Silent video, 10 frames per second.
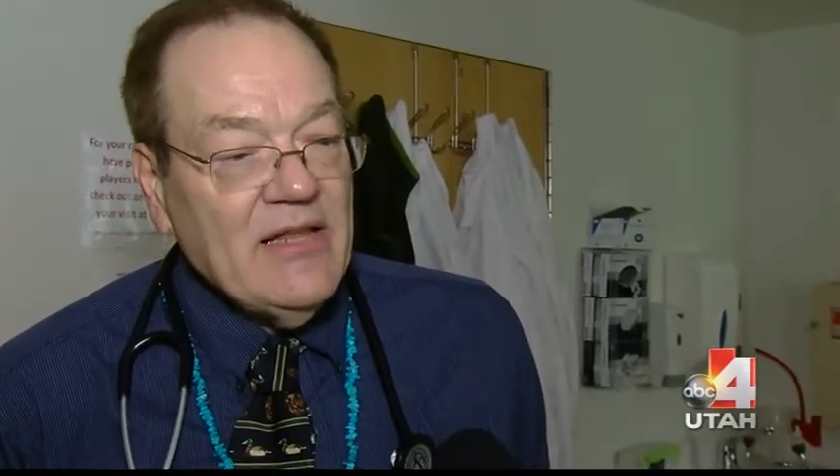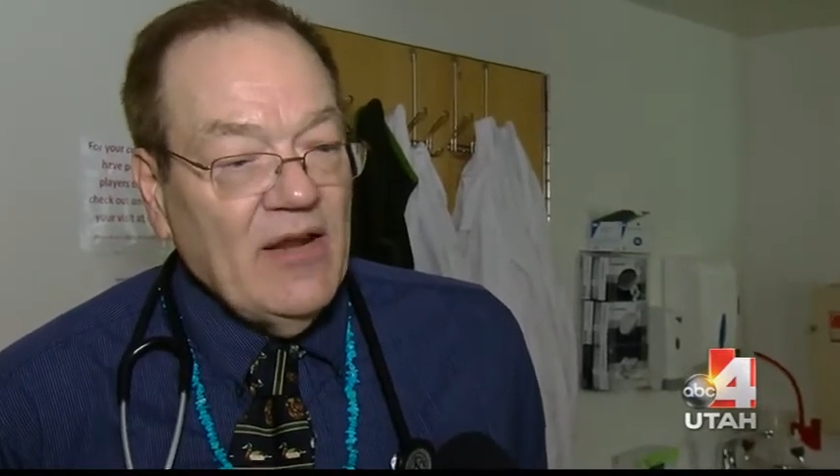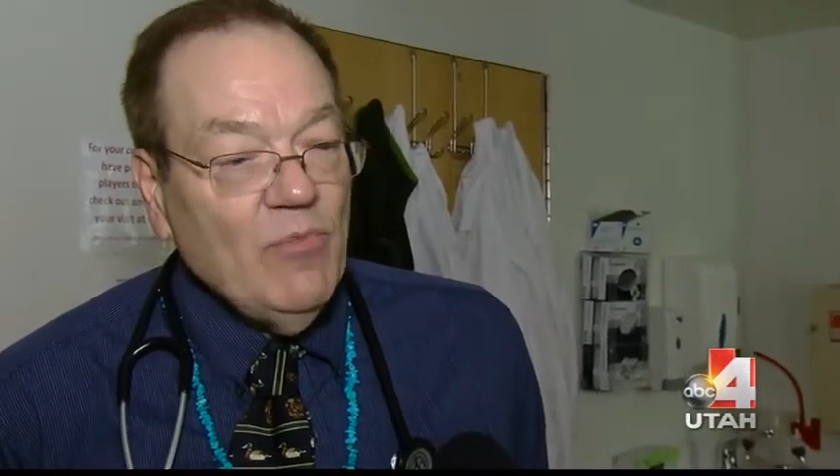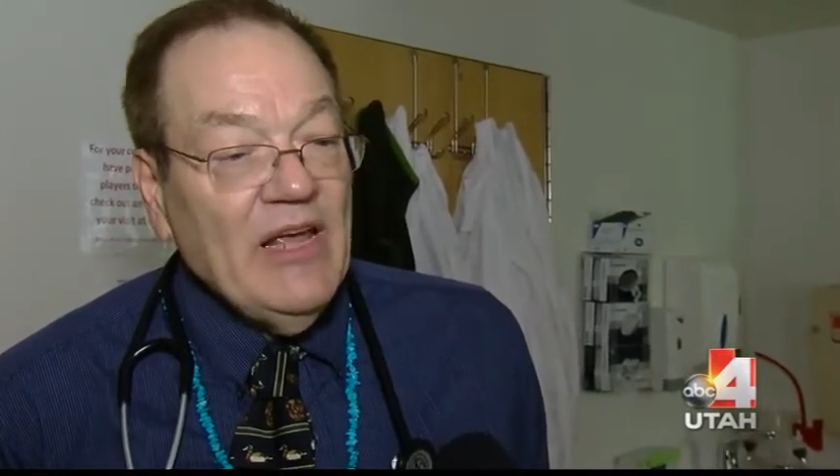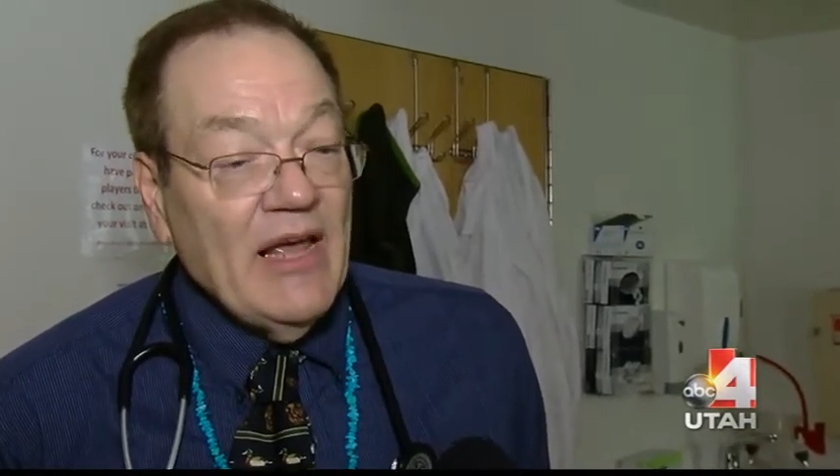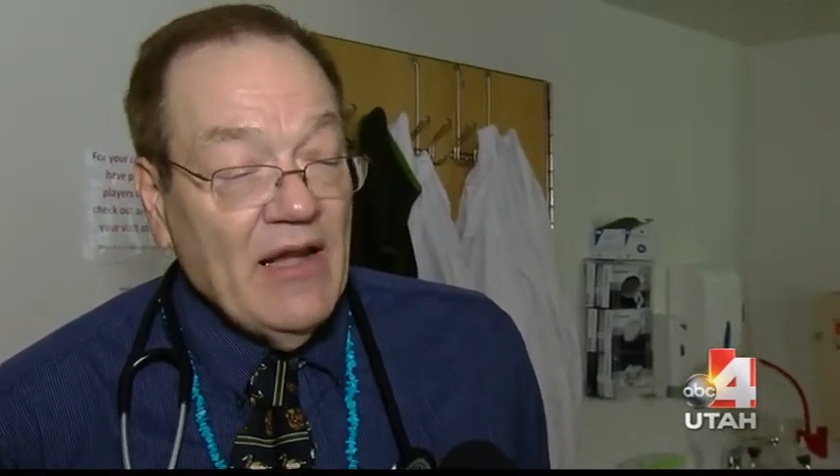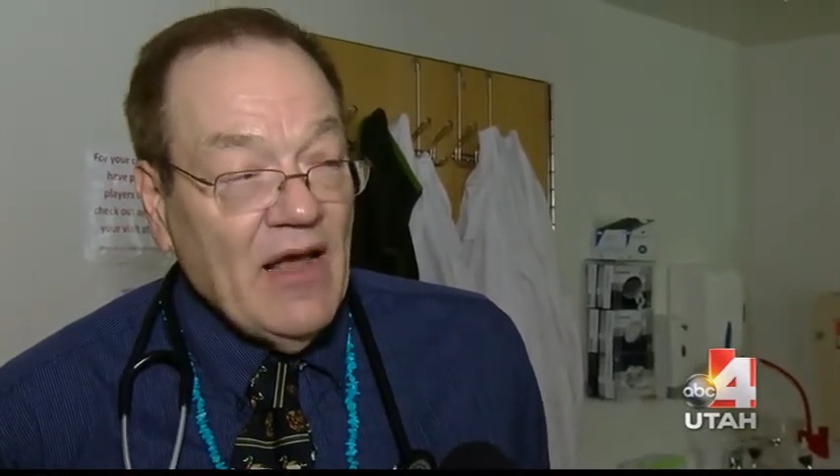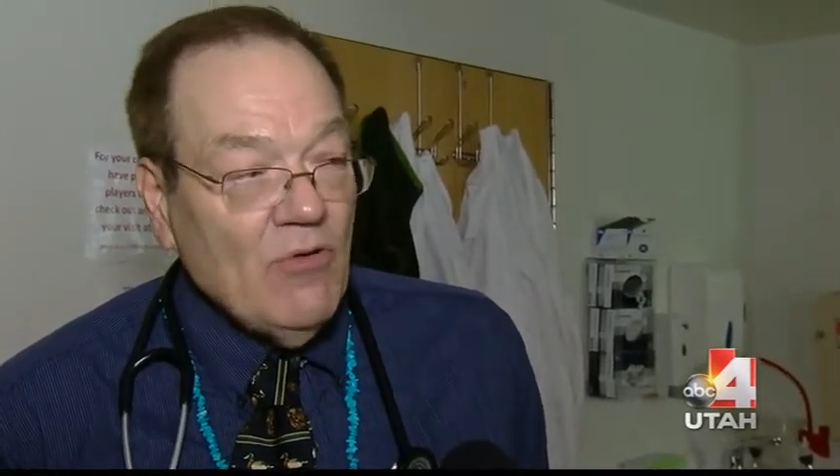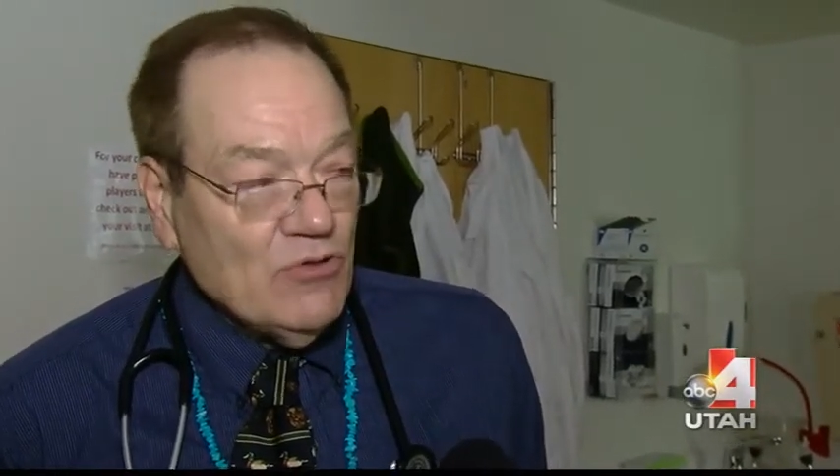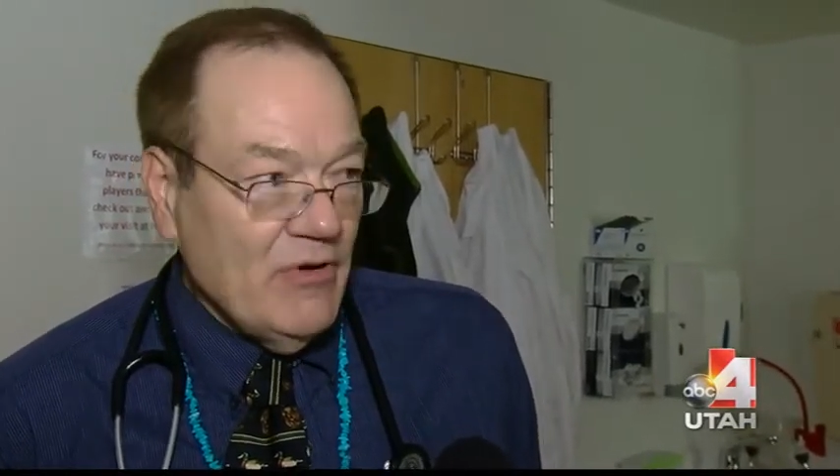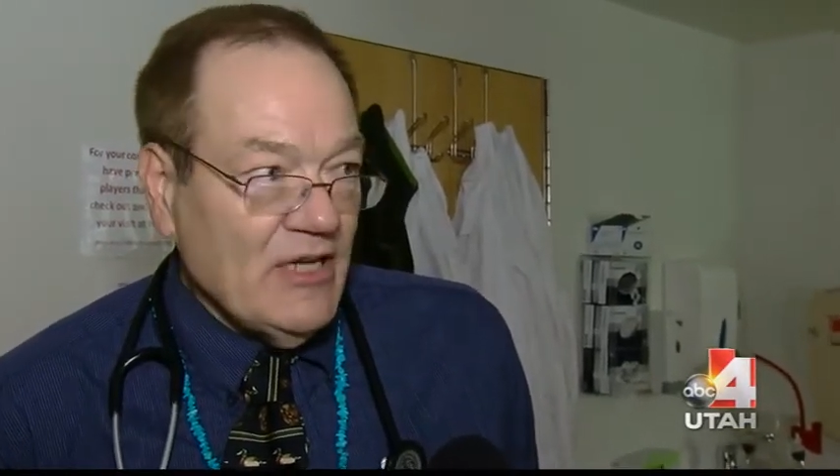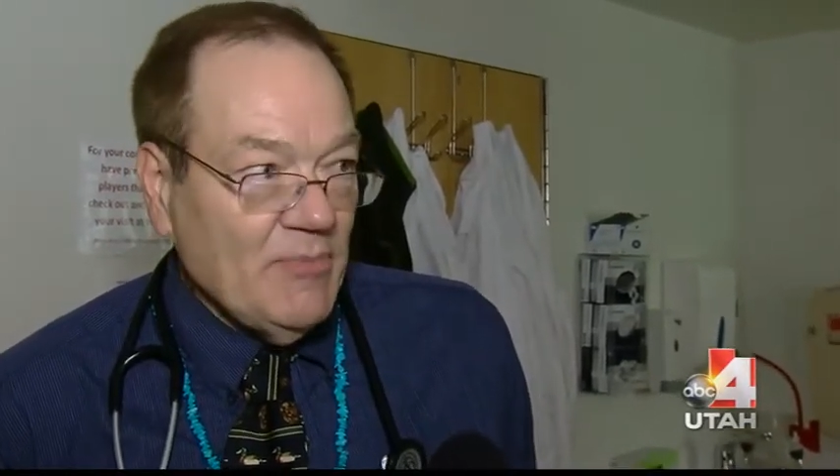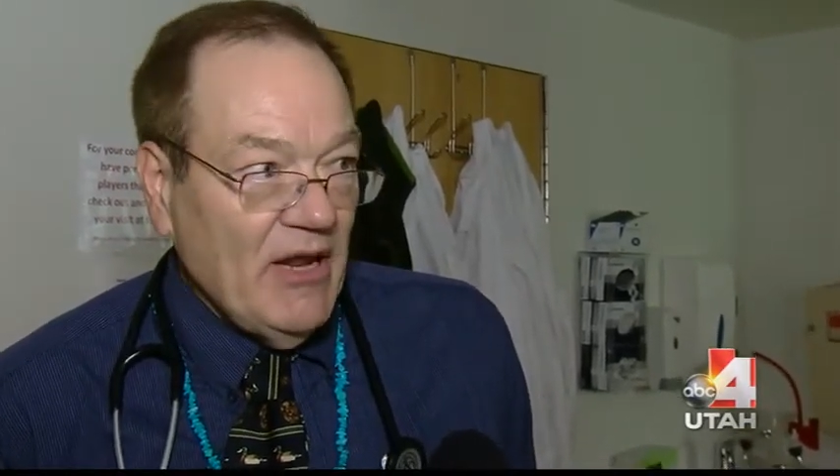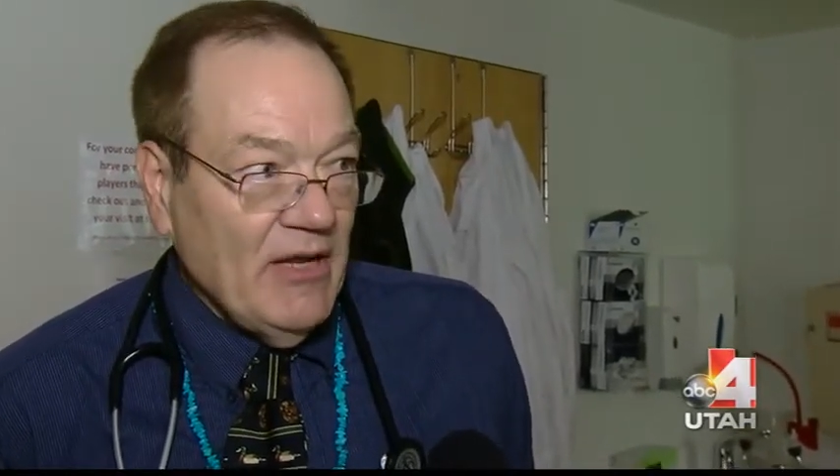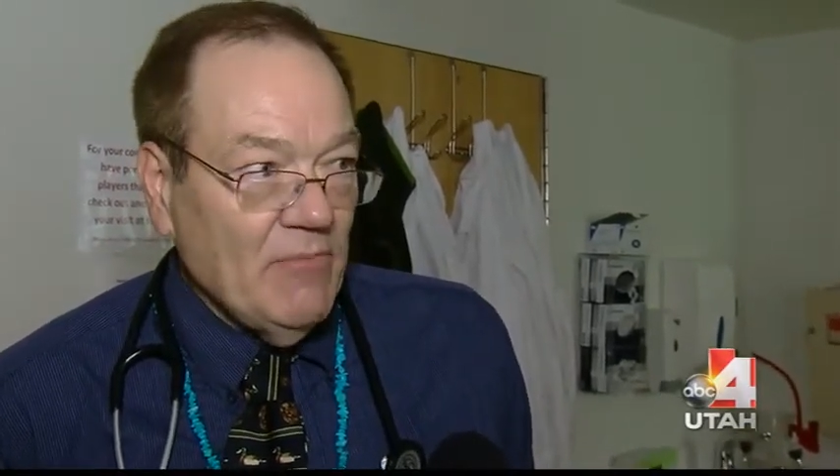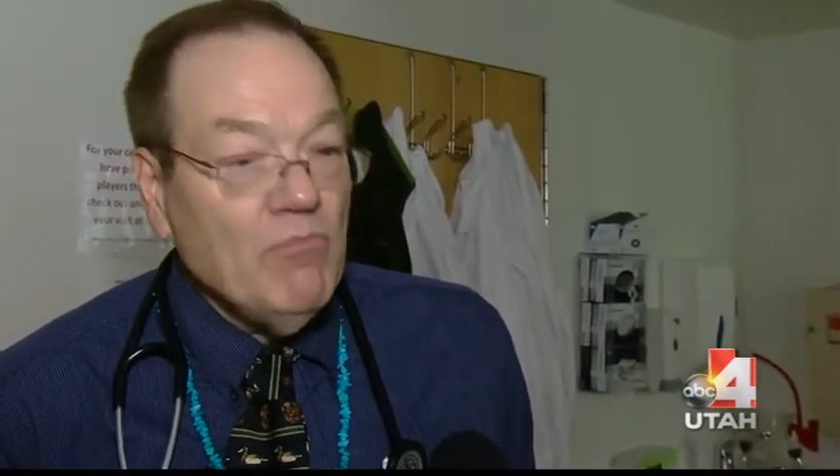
that we can now transplant